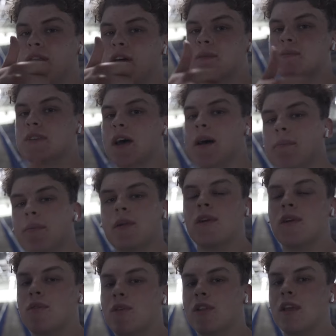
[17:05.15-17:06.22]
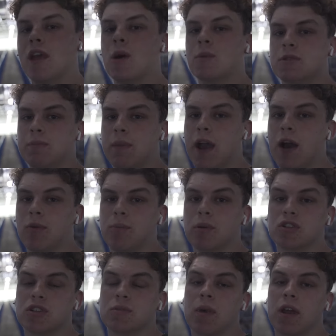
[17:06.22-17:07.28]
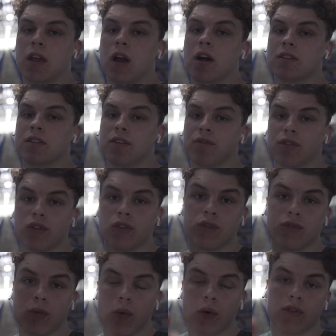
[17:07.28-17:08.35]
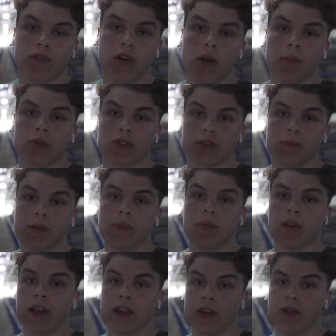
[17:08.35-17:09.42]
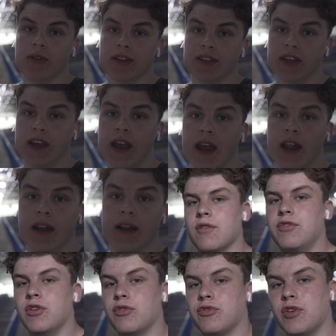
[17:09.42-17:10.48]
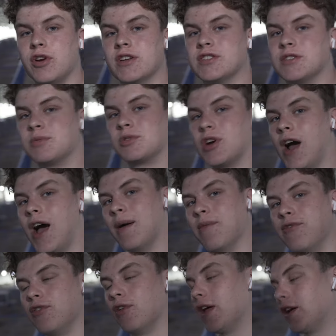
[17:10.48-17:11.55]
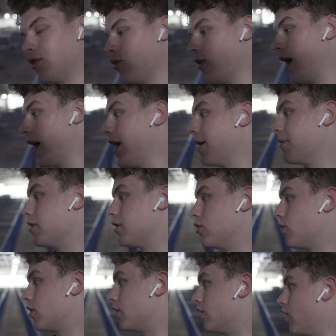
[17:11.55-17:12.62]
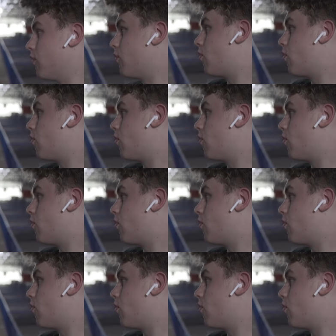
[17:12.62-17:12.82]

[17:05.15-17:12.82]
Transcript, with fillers: thumbs up. Really helps me out and pushes my content further for more farmers and people like you to see it. Feel free to subscribe if you like who I am and you want to know